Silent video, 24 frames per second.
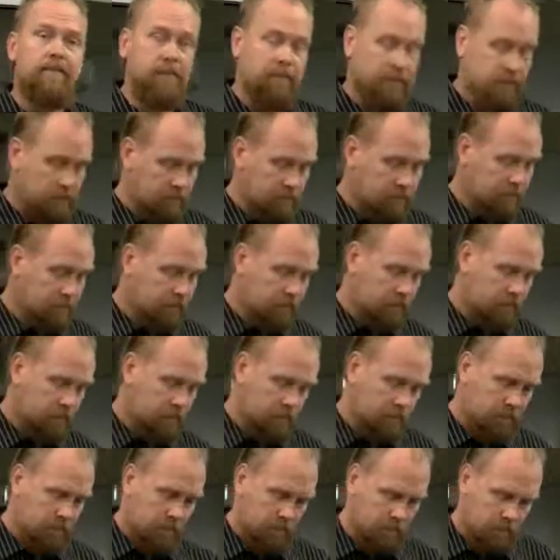
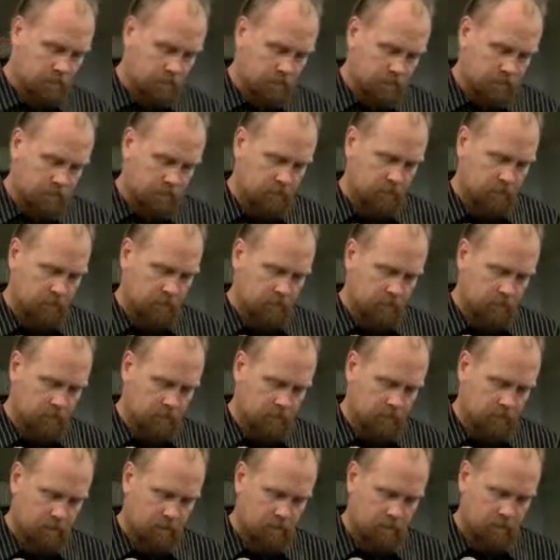
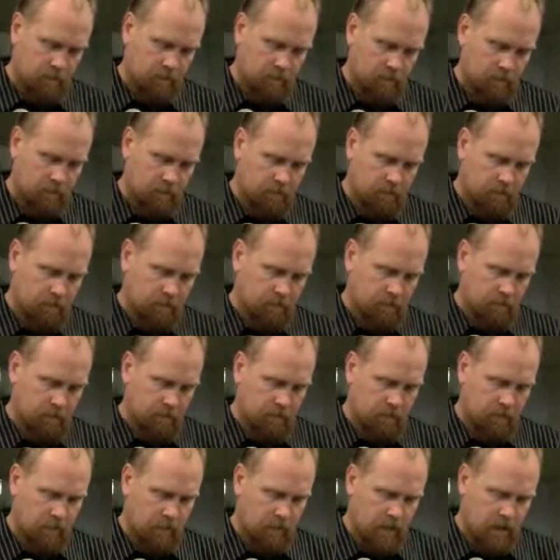
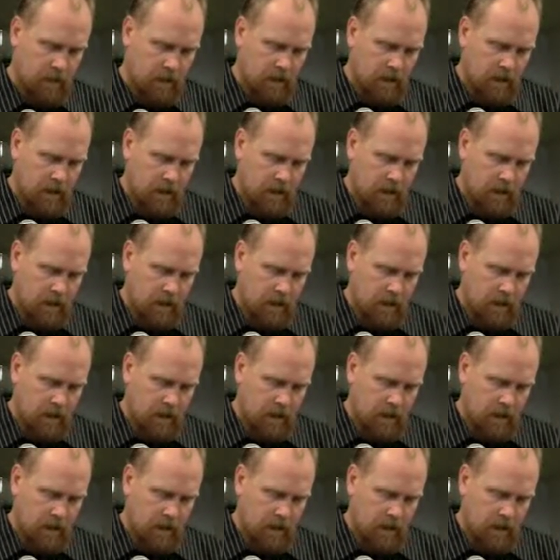Nothing is said.